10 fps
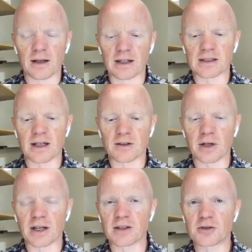Let's not
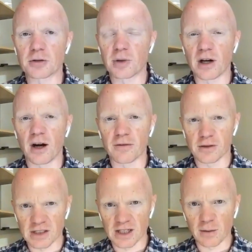try to trim it off or
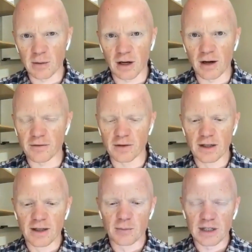skim it off,
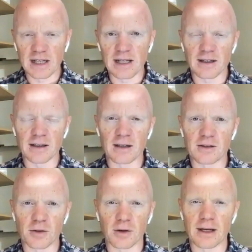but eat it and
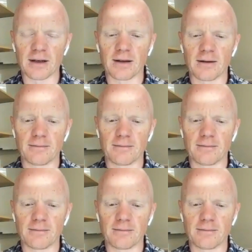enjoy it.